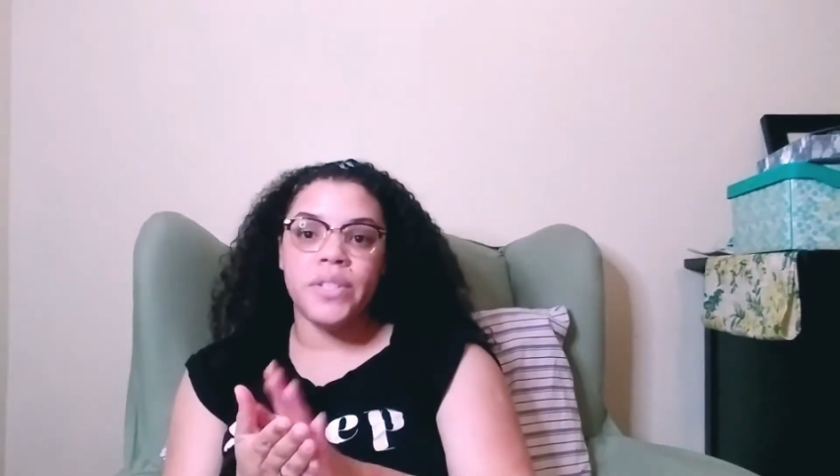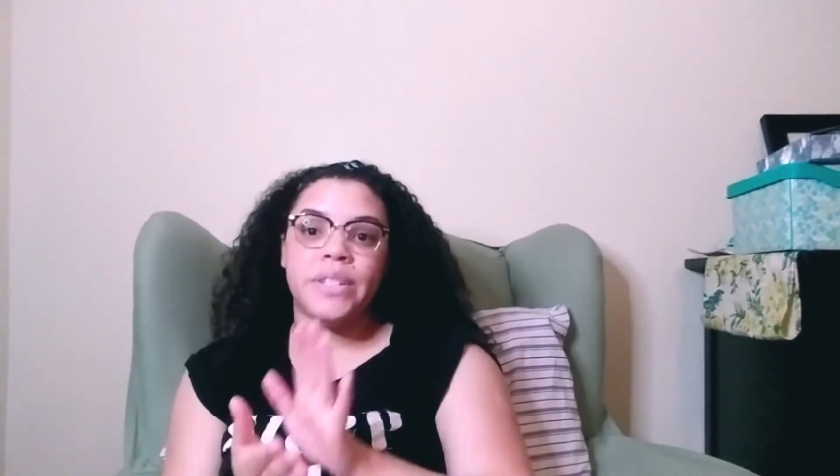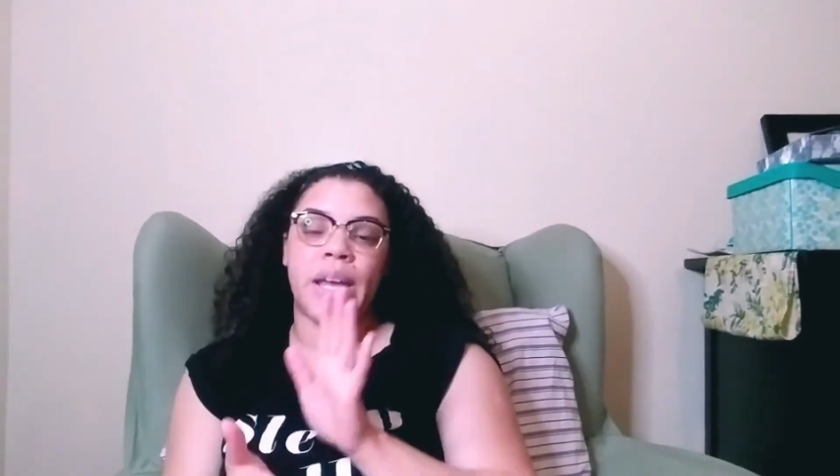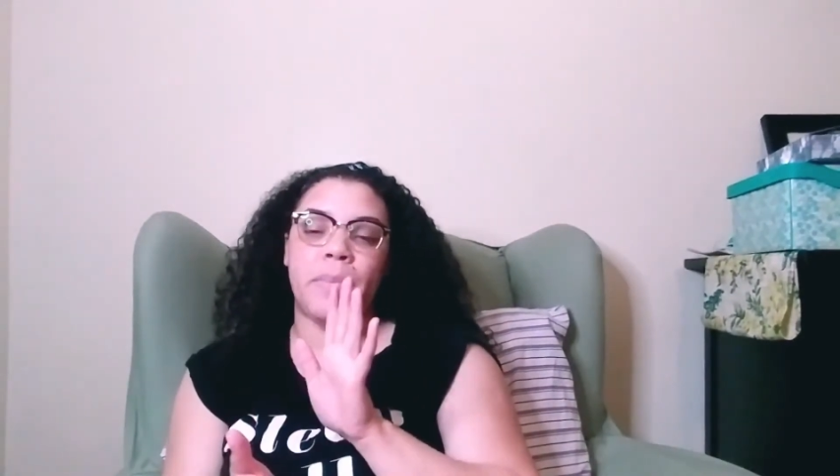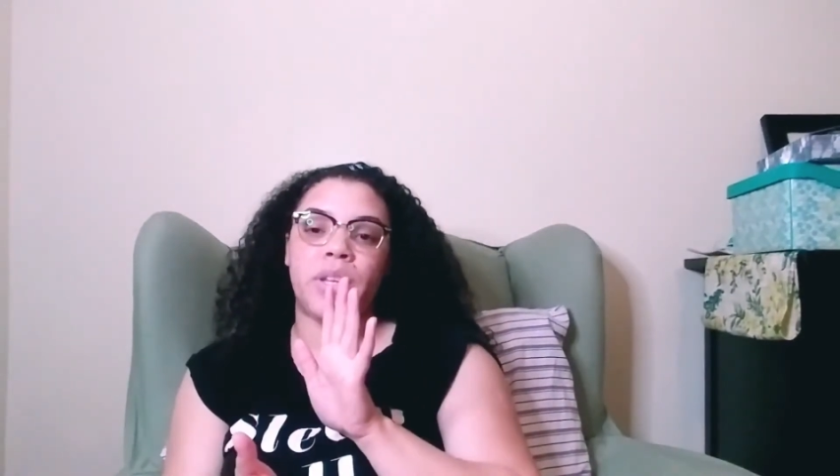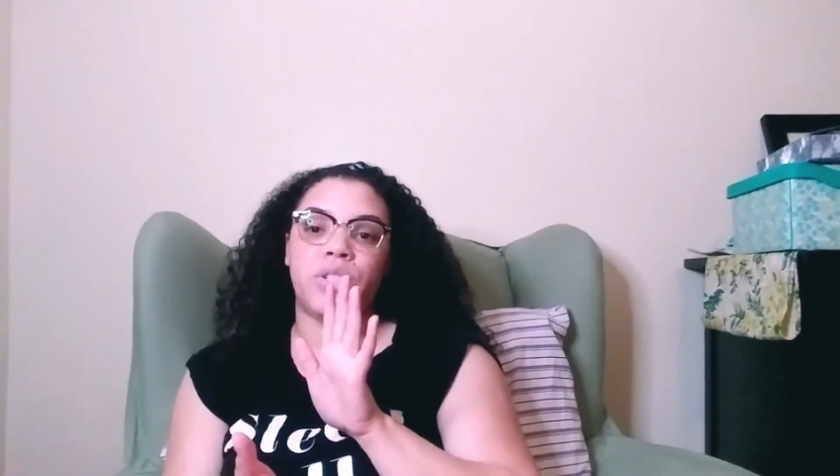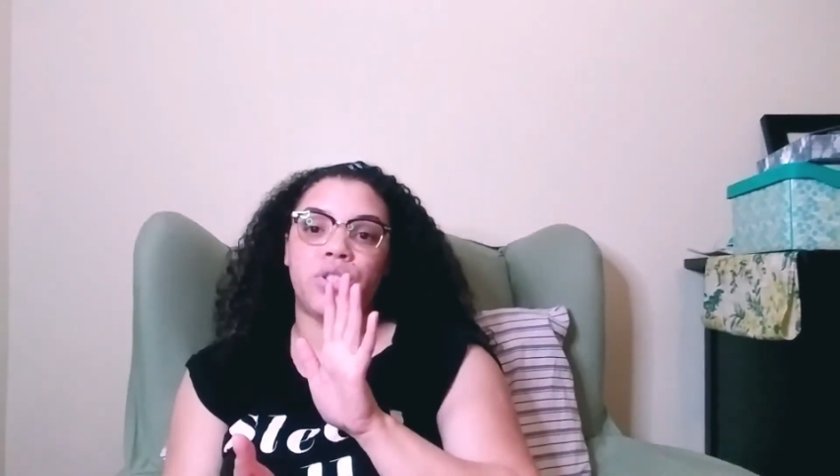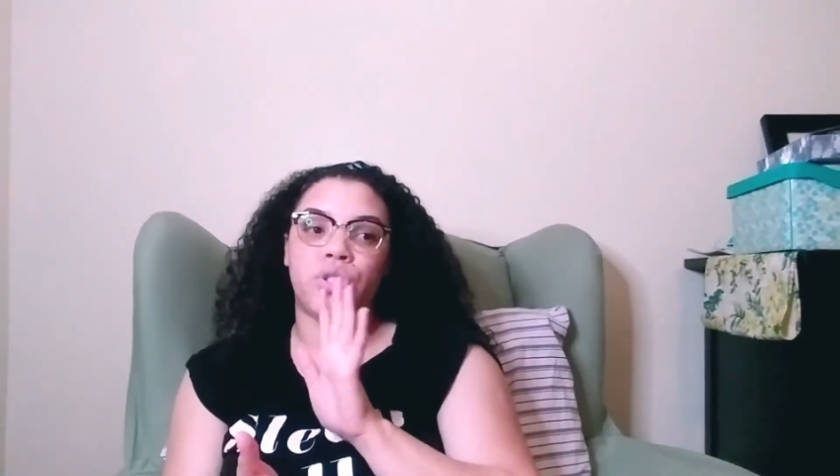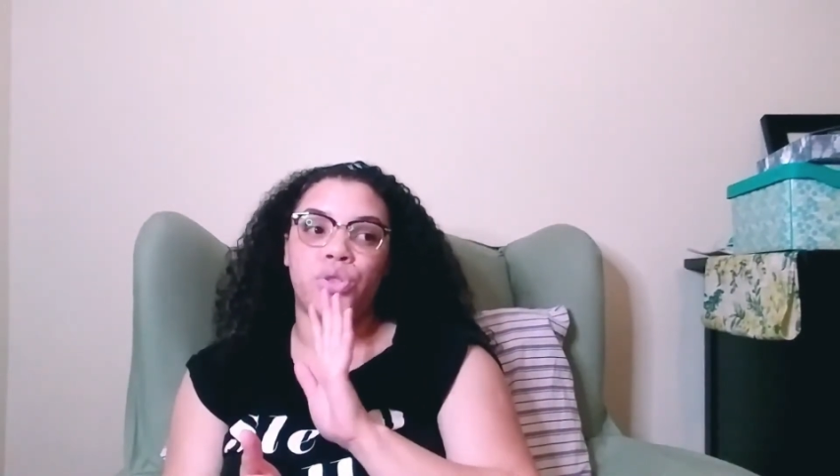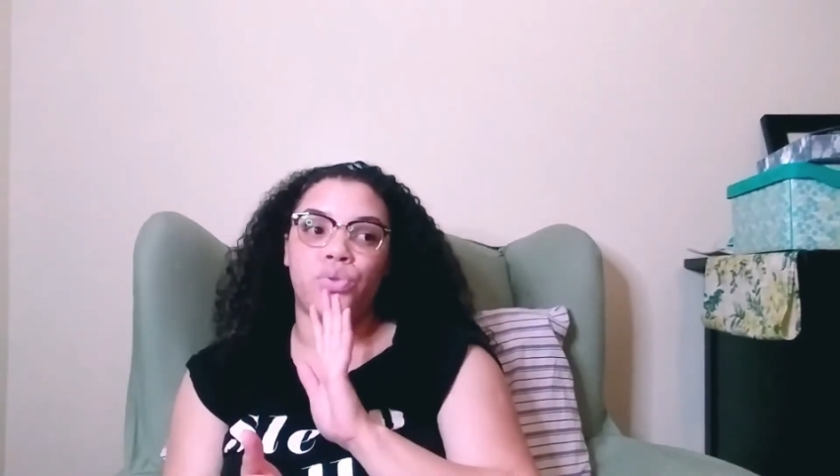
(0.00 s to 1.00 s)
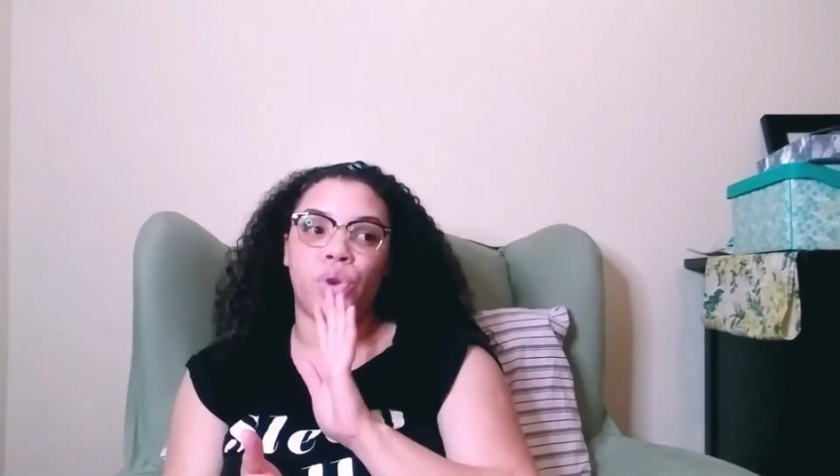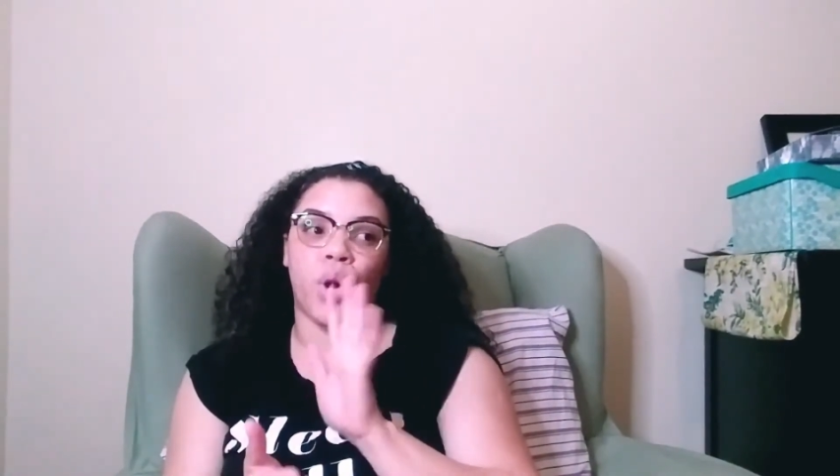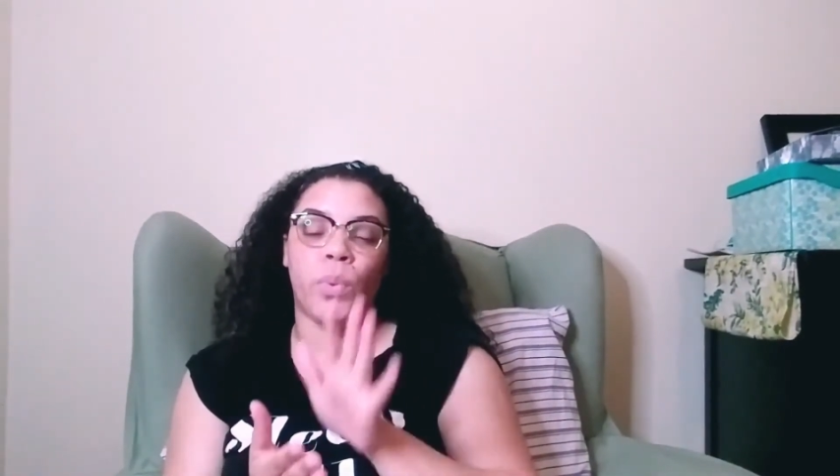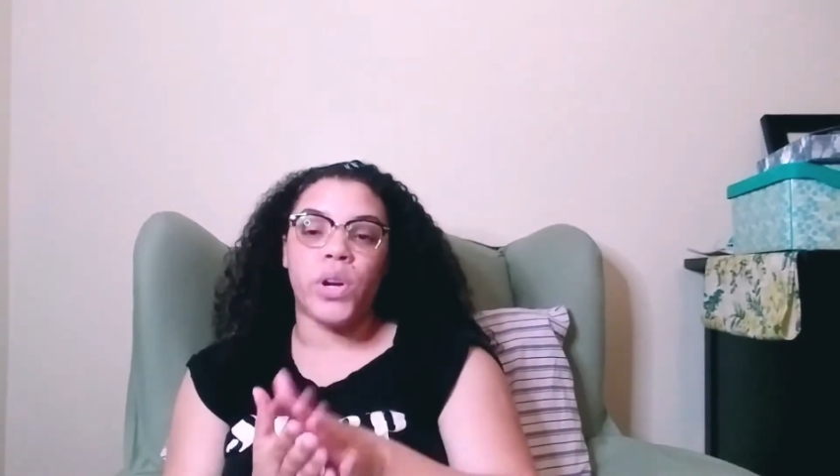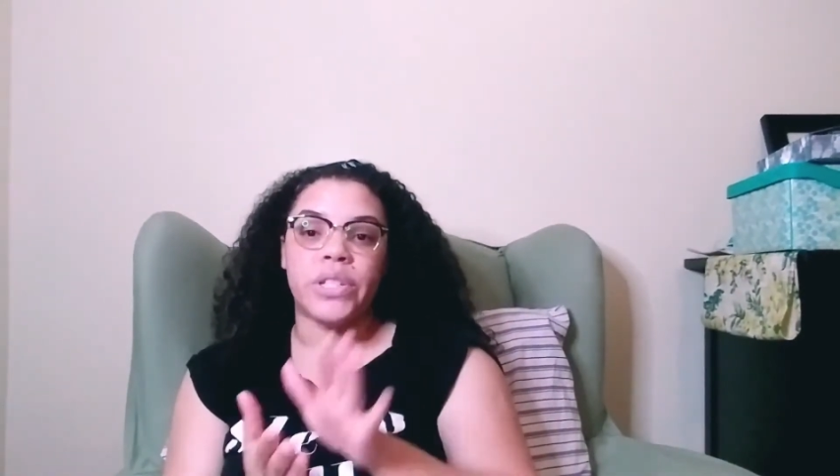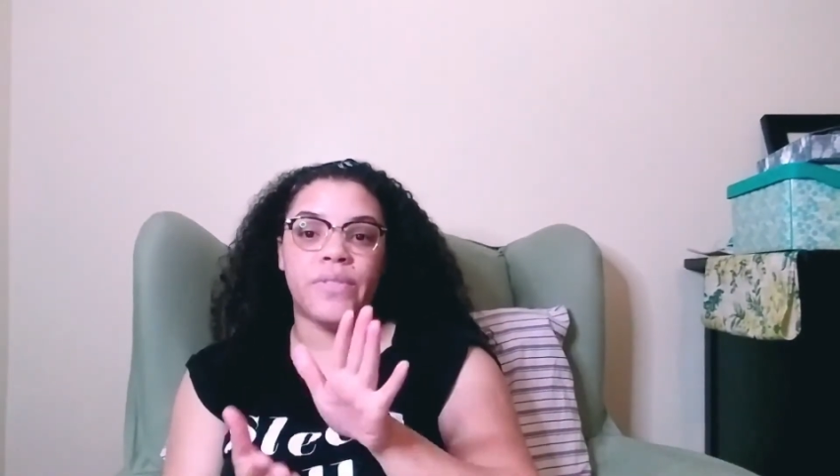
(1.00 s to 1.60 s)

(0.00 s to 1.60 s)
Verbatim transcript: damage to her workers'